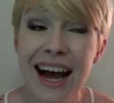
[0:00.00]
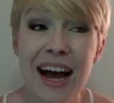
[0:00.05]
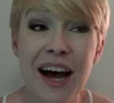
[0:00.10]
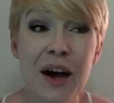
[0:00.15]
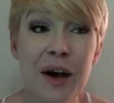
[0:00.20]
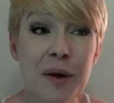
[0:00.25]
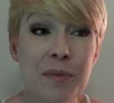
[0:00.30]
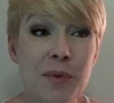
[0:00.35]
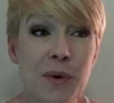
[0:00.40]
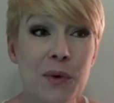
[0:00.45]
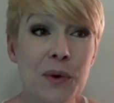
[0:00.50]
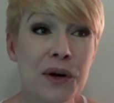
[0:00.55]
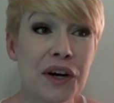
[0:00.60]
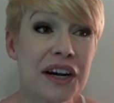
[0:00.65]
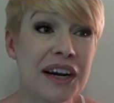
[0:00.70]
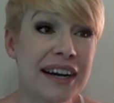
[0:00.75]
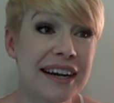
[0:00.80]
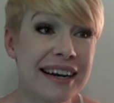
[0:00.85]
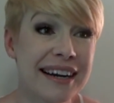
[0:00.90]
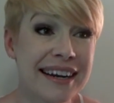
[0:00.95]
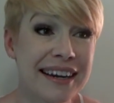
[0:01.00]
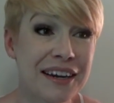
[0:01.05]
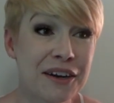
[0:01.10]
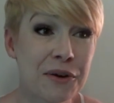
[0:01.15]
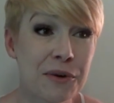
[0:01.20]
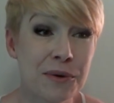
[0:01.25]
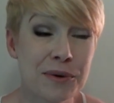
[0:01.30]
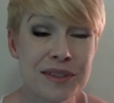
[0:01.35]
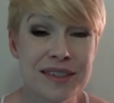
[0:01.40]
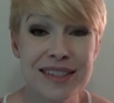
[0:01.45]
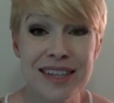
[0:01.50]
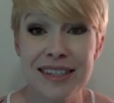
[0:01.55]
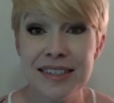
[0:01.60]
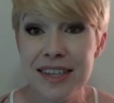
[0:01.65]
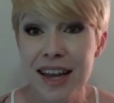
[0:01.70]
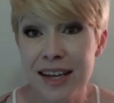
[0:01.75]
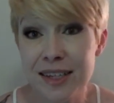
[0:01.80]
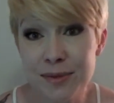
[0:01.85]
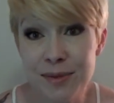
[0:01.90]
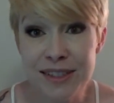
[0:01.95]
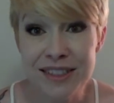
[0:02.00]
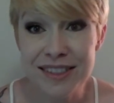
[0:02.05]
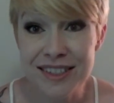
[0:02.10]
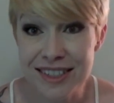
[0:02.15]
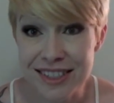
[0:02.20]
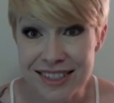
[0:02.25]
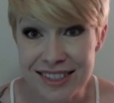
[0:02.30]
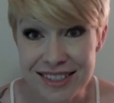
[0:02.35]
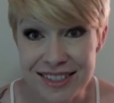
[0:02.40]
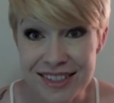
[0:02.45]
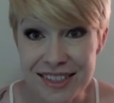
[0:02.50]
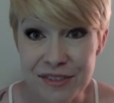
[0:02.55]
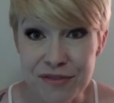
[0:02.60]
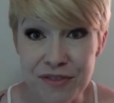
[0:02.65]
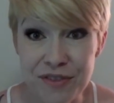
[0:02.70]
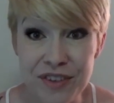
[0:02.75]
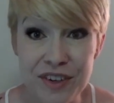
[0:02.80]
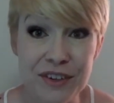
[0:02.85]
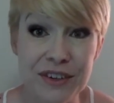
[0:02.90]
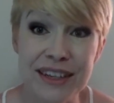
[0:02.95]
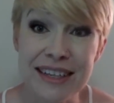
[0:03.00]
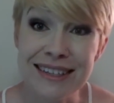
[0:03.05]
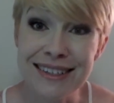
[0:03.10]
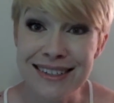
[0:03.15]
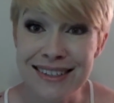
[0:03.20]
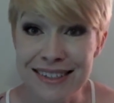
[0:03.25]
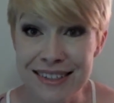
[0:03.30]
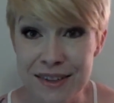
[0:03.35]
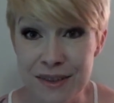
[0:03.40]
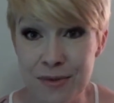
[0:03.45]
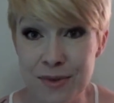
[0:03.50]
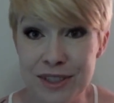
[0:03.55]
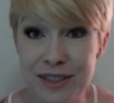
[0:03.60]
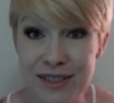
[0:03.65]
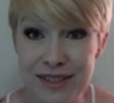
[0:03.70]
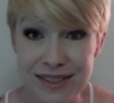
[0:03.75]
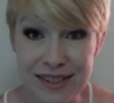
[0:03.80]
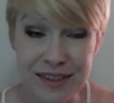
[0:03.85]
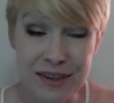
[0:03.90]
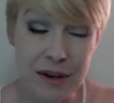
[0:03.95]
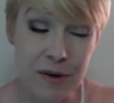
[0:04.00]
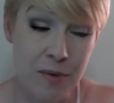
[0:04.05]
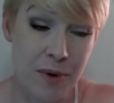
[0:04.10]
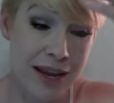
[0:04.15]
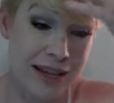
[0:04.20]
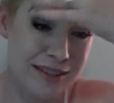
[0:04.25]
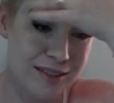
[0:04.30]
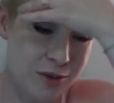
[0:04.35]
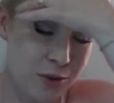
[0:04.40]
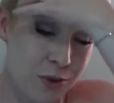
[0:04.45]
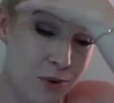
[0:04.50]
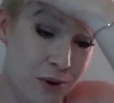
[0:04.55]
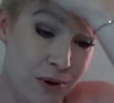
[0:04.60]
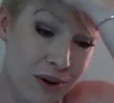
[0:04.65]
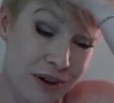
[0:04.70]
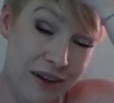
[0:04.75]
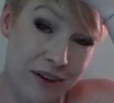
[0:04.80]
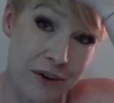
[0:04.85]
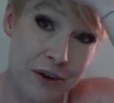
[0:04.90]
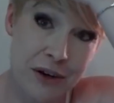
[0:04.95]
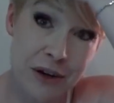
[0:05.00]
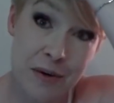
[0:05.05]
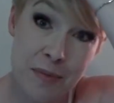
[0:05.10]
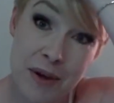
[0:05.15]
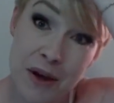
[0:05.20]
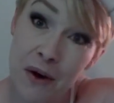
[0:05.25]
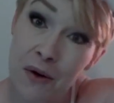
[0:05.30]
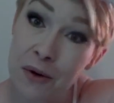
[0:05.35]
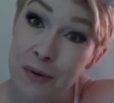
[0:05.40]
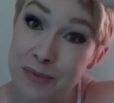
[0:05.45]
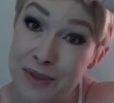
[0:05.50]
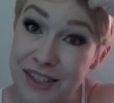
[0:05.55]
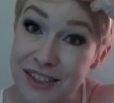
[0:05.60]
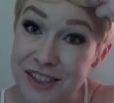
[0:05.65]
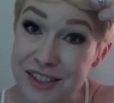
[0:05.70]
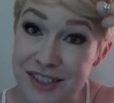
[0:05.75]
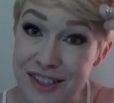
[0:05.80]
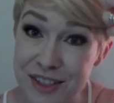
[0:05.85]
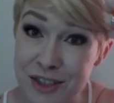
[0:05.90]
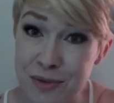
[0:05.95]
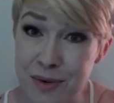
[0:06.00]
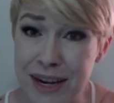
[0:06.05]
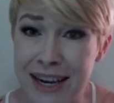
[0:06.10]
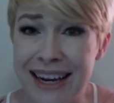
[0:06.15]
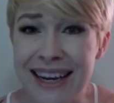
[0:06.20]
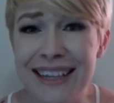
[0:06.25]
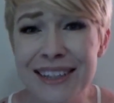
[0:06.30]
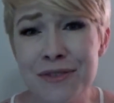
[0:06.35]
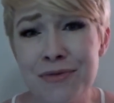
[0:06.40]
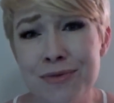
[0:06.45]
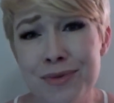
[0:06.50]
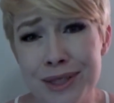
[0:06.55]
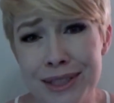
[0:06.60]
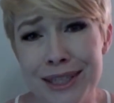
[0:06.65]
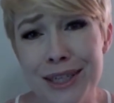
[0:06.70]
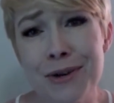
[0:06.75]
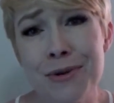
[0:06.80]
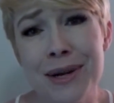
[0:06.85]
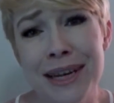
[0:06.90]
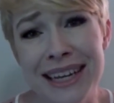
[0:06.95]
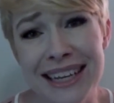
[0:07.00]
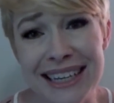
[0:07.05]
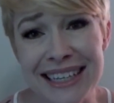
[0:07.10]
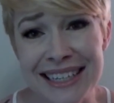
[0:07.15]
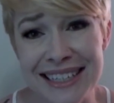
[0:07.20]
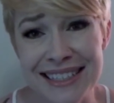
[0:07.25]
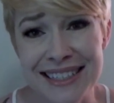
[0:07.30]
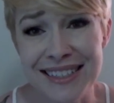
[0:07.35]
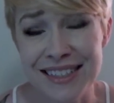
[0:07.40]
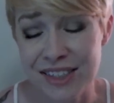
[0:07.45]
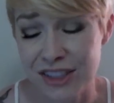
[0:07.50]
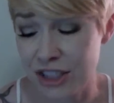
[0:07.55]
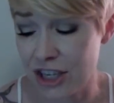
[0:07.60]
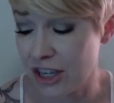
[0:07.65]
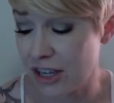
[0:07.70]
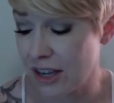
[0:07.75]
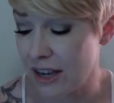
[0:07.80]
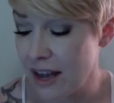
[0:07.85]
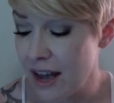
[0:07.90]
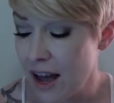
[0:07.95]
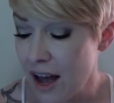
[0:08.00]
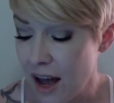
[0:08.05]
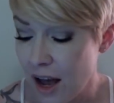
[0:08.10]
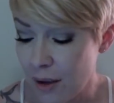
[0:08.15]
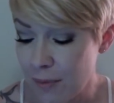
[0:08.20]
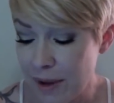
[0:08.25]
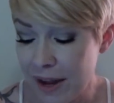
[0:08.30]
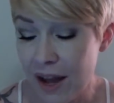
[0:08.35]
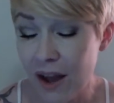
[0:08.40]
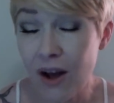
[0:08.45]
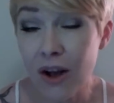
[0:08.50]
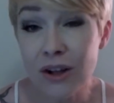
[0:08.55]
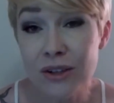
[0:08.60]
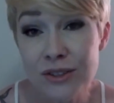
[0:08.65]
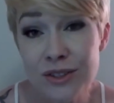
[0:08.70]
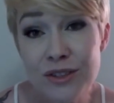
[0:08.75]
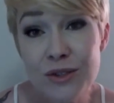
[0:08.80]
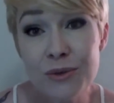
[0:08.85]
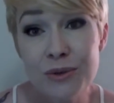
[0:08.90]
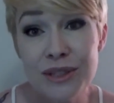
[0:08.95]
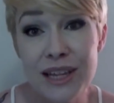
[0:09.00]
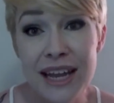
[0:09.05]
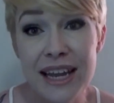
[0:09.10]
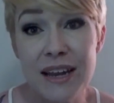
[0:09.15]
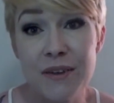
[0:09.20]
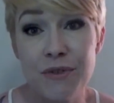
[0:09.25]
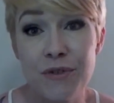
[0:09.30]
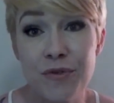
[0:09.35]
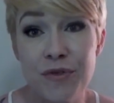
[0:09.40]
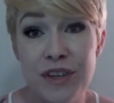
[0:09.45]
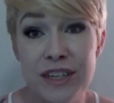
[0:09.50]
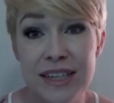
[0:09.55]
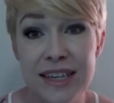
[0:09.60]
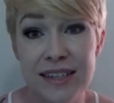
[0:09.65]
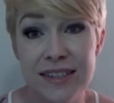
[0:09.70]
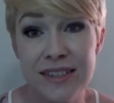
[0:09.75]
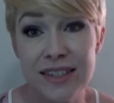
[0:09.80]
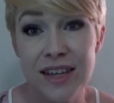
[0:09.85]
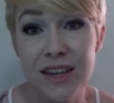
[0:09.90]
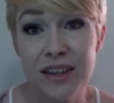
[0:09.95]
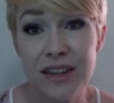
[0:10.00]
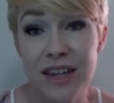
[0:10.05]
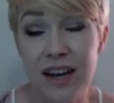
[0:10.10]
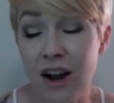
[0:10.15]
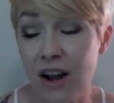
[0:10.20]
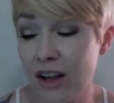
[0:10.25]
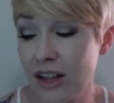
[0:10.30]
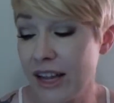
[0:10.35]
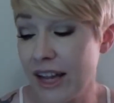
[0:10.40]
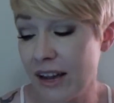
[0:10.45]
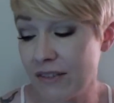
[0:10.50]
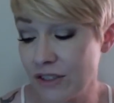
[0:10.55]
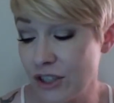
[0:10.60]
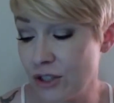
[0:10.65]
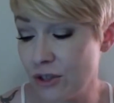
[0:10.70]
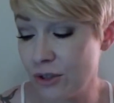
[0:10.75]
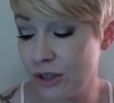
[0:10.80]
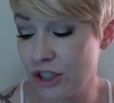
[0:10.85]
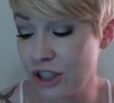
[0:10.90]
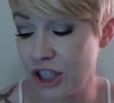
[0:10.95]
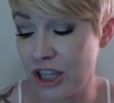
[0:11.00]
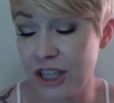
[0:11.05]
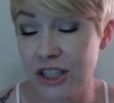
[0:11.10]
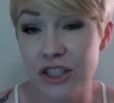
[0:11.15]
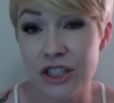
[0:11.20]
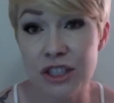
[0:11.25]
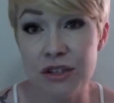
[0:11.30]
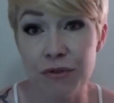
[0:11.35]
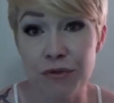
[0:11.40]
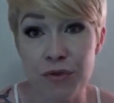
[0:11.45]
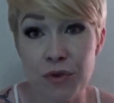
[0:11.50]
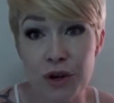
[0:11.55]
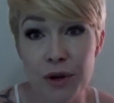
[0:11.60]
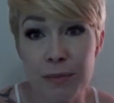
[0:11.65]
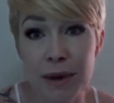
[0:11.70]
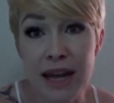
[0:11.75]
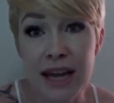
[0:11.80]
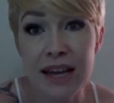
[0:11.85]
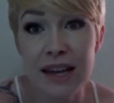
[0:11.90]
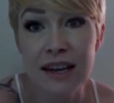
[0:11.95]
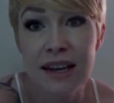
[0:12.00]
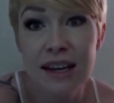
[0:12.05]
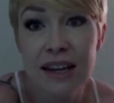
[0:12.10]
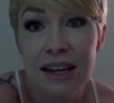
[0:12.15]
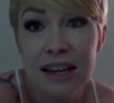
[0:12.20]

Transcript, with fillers: Or, you know, send text messages if, you know, like to the one away at school, you know, are you going to be home such and such a weekend? It's really quick and easy to look. I also like for Fantastical that all I have to do to change the format